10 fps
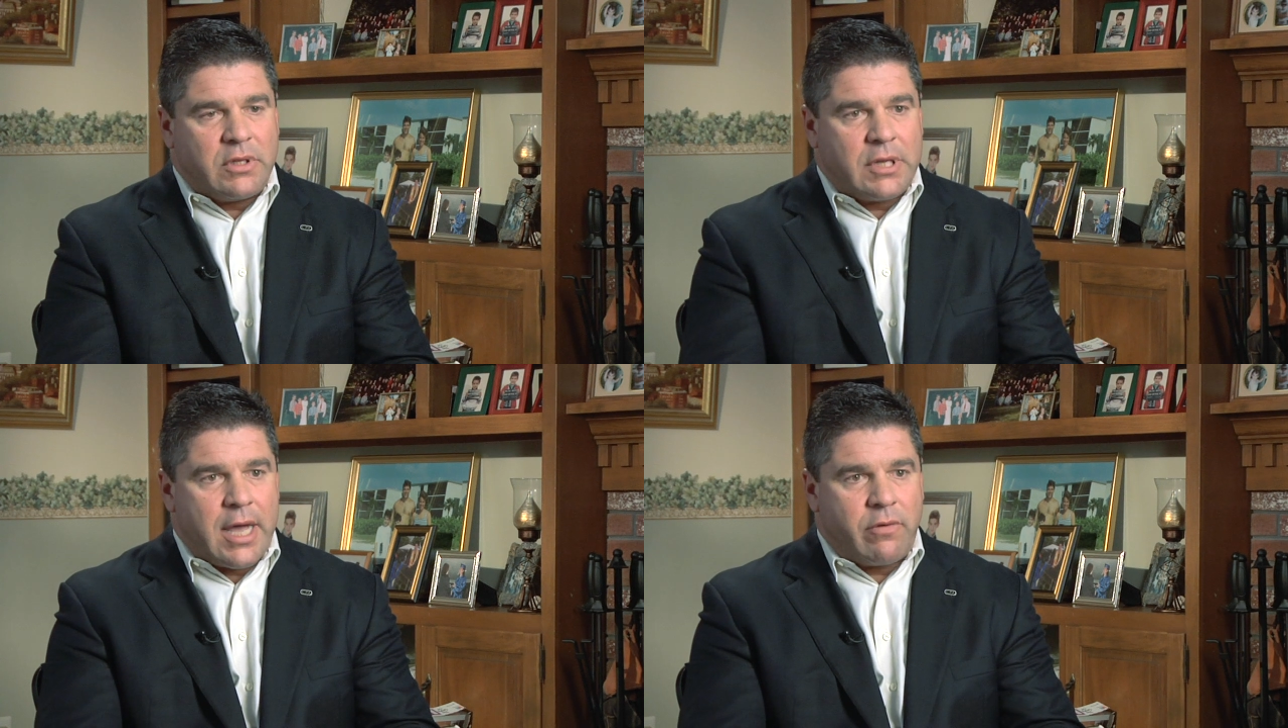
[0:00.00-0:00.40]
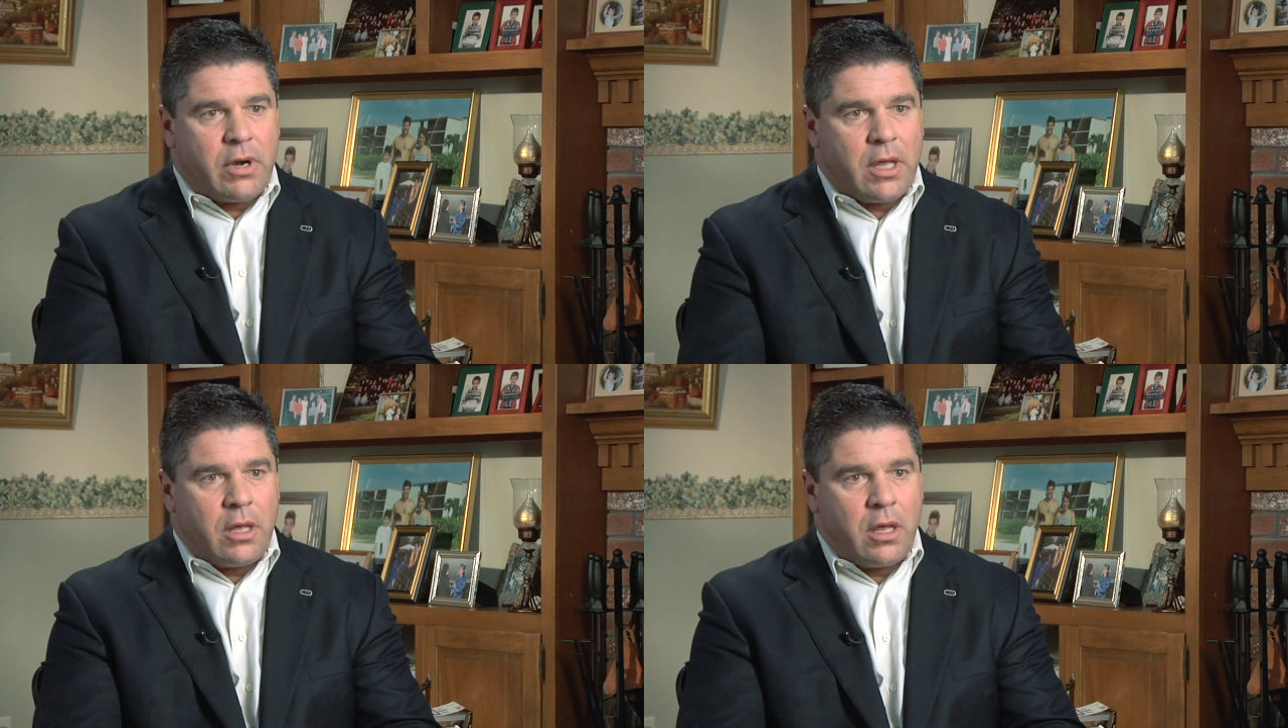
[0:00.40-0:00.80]

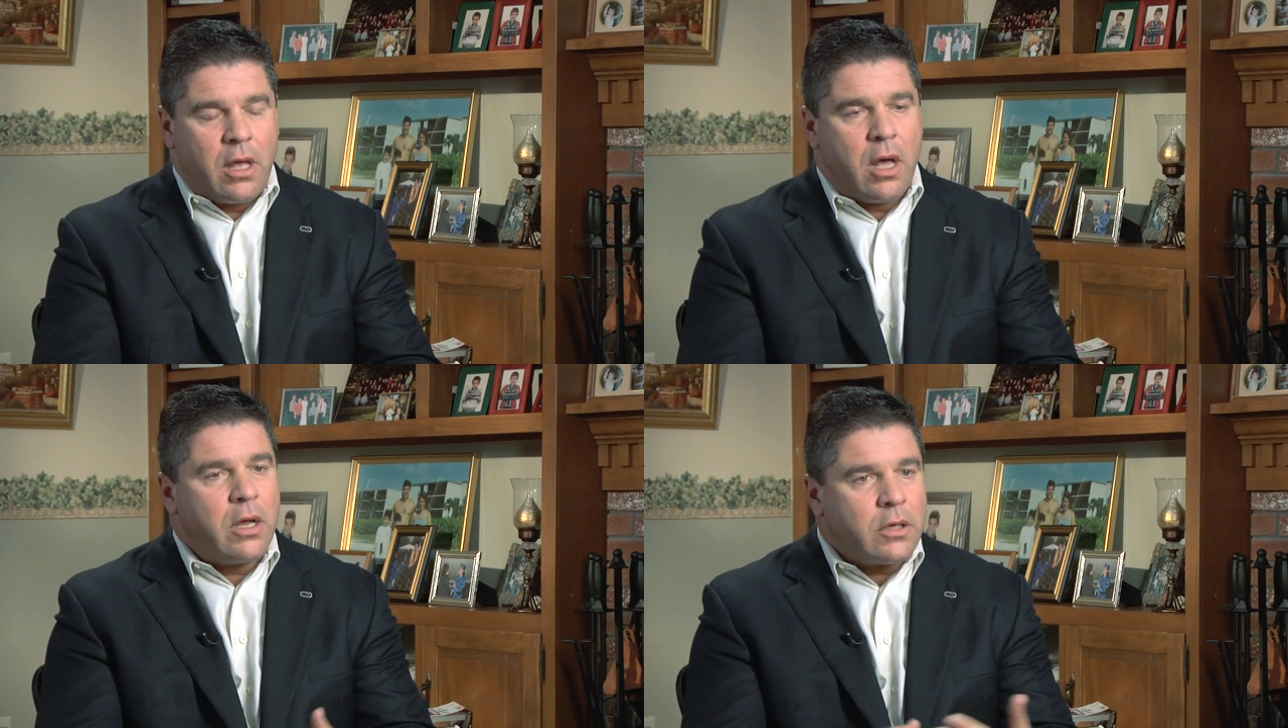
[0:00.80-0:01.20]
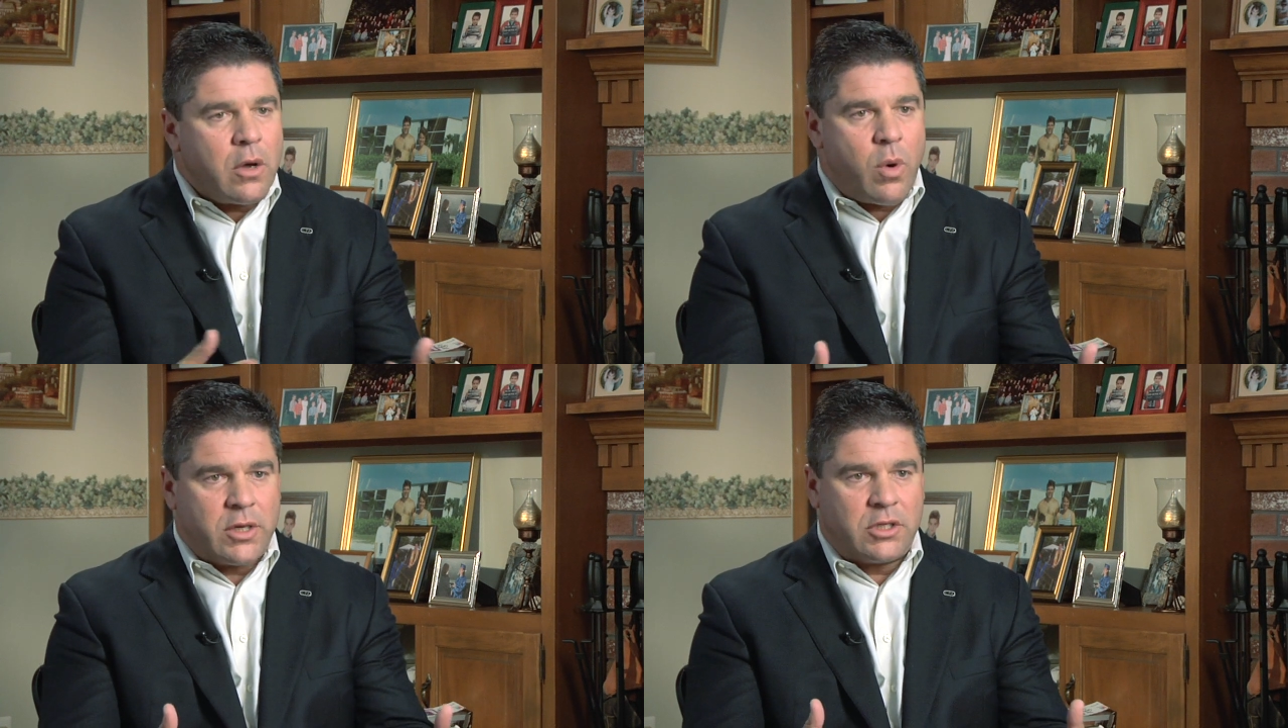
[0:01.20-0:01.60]
integrity,
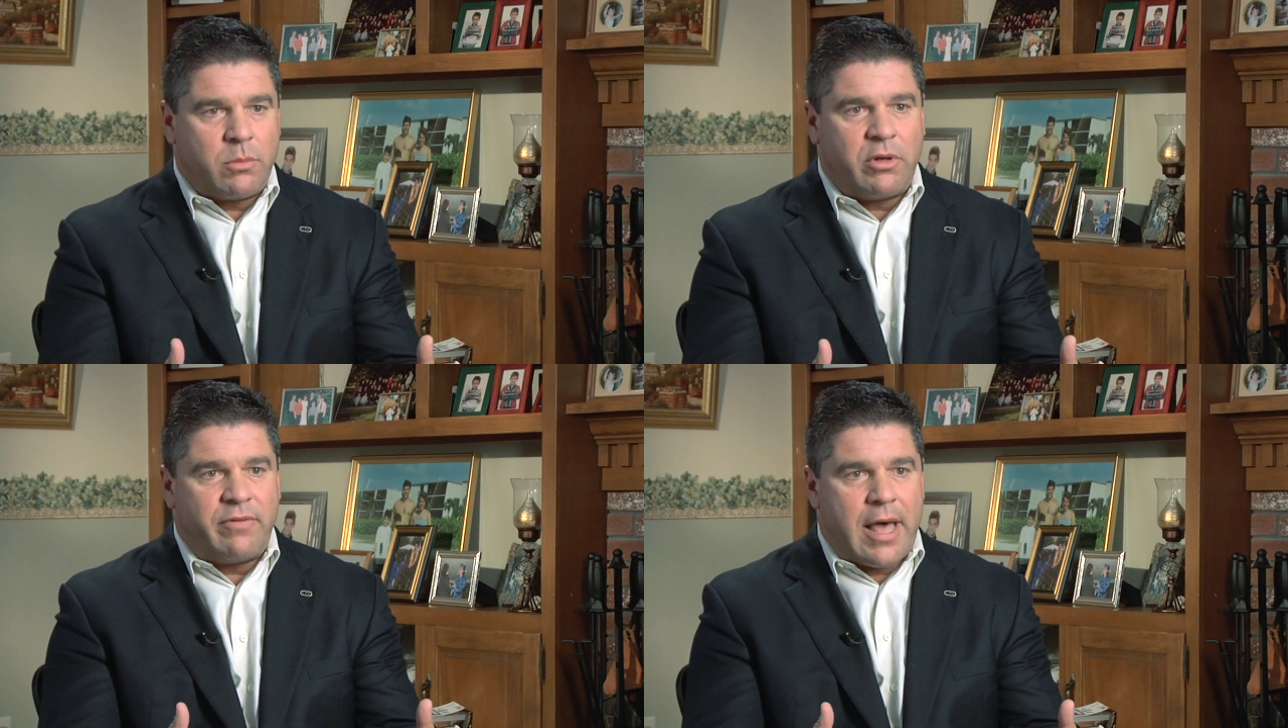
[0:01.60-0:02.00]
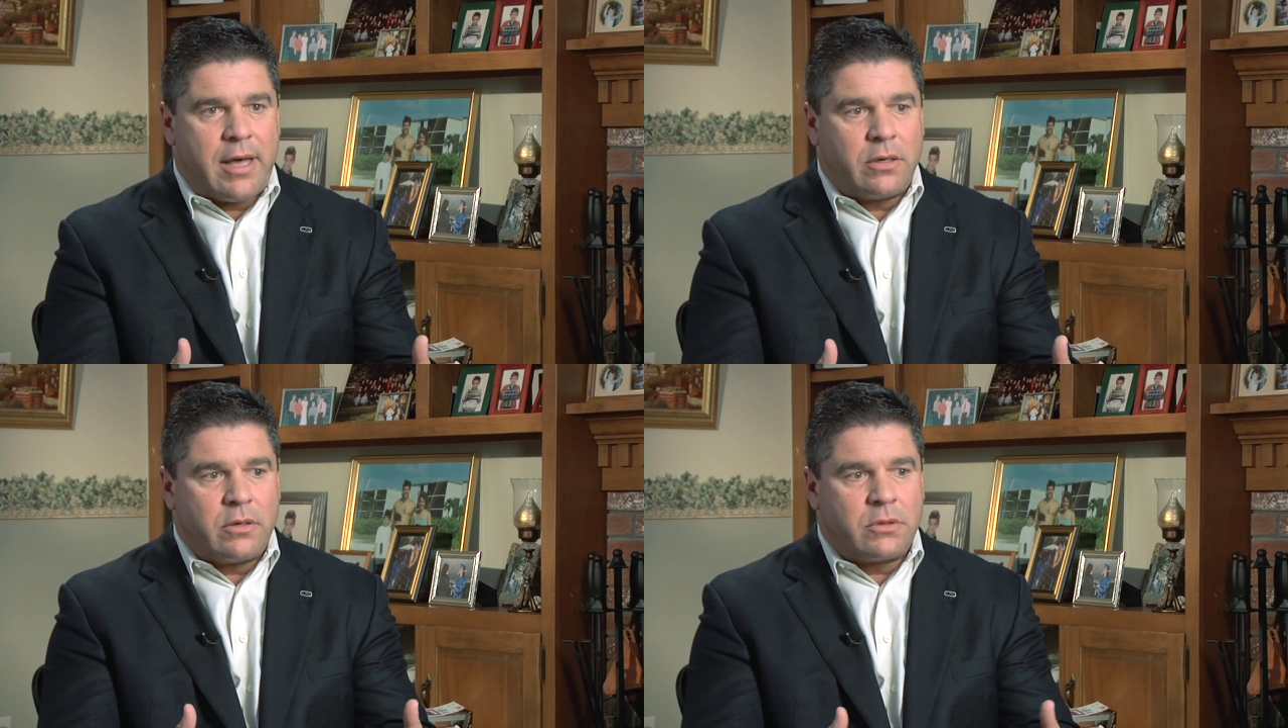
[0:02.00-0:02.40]
unquestionable
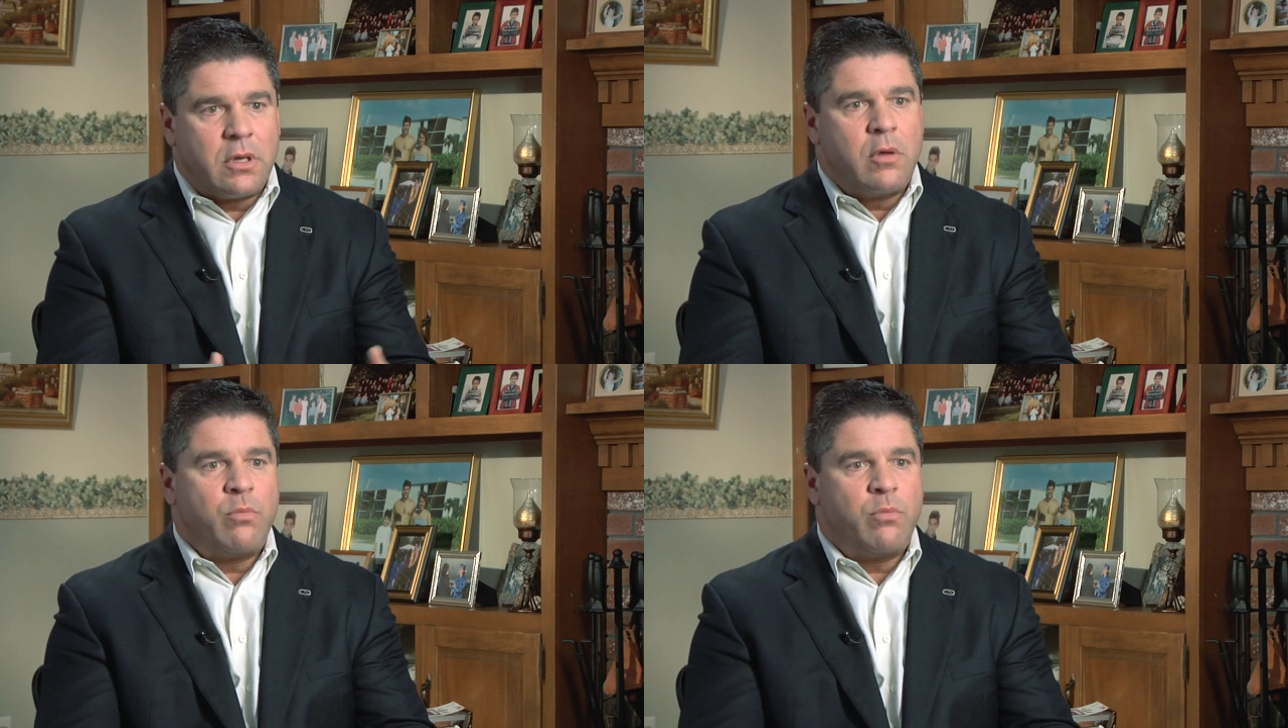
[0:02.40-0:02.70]
values,